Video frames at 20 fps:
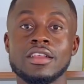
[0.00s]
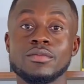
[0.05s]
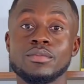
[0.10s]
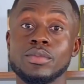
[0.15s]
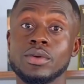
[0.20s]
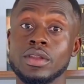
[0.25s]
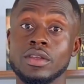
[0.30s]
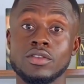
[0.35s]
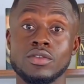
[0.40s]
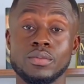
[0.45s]
has
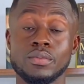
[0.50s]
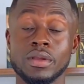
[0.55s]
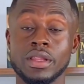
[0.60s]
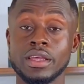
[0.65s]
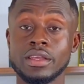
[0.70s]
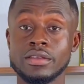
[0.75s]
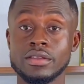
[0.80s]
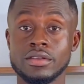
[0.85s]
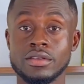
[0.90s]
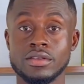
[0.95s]
put into
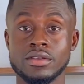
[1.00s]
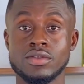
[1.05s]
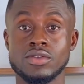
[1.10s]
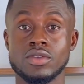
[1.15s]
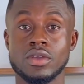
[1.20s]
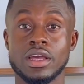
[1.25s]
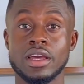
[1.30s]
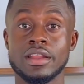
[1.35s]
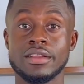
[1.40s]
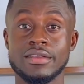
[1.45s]
place
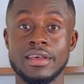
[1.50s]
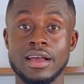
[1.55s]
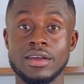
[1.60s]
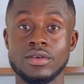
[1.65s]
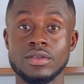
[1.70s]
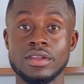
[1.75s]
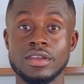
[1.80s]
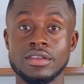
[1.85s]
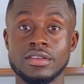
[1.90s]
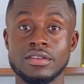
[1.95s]
to kind of
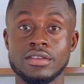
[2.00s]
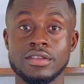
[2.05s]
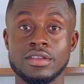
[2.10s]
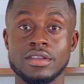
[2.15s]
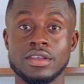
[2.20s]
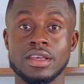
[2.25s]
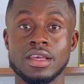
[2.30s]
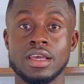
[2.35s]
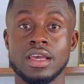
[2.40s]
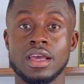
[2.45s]
tackle this,
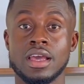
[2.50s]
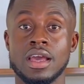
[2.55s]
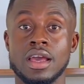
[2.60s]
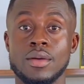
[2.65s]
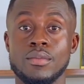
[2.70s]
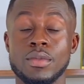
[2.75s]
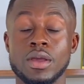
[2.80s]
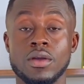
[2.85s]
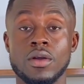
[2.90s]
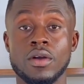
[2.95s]

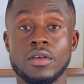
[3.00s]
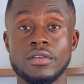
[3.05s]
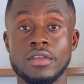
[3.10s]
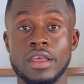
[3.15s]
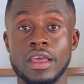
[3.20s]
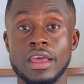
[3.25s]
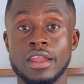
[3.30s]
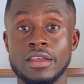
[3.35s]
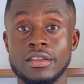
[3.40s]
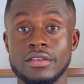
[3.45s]
because
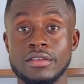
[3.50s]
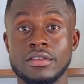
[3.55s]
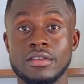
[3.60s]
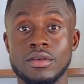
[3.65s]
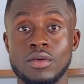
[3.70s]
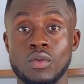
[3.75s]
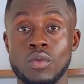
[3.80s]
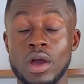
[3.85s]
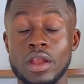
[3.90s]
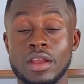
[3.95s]
it is
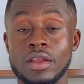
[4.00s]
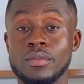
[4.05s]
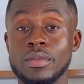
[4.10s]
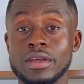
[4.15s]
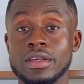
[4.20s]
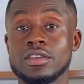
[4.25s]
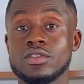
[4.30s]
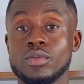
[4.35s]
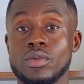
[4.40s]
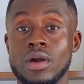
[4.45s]
one of the
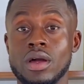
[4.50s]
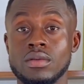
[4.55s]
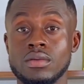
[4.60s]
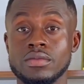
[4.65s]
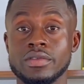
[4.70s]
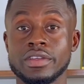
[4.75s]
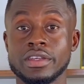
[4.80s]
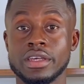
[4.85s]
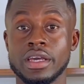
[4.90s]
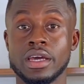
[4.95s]
biggest
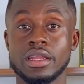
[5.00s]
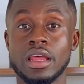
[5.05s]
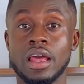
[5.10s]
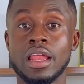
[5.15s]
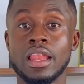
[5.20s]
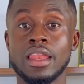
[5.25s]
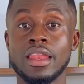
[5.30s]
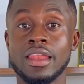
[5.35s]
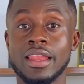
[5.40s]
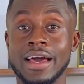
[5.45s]
problems in Ghana,
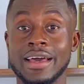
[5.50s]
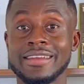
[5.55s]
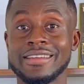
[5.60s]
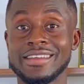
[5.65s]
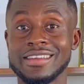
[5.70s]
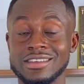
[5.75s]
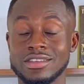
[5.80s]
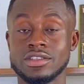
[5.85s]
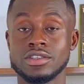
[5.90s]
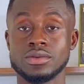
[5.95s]
land
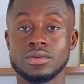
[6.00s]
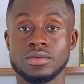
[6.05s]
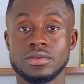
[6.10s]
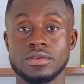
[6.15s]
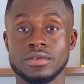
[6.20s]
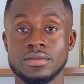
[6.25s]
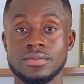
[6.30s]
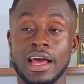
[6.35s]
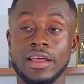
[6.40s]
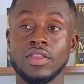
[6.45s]
issues.
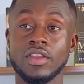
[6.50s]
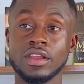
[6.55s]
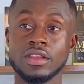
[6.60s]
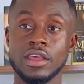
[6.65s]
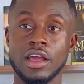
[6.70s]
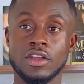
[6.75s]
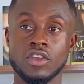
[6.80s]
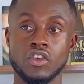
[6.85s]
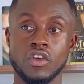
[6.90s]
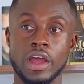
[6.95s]
And I think
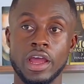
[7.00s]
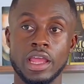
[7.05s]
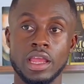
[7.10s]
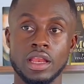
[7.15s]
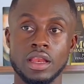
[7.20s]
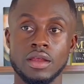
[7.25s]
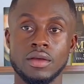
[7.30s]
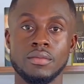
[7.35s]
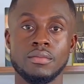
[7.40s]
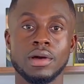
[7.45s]
they are
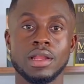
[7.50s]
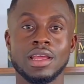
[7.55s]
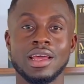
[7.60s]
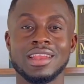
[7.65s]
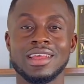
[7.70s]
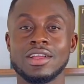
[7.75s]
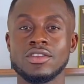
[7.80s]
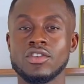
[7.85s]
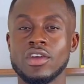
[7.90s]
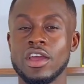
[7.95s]
trying, but they are
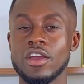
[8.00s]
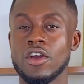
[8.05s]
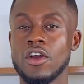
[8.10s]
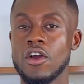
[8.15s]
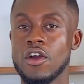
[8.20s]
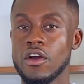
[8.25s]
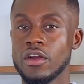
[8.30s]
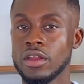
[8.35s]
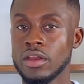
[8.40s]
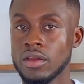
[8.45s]
not trying
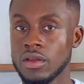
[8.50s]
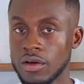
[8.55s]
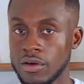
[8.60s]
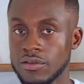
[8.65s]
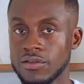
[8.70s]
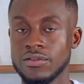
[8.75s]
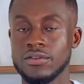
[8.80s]
hard enough.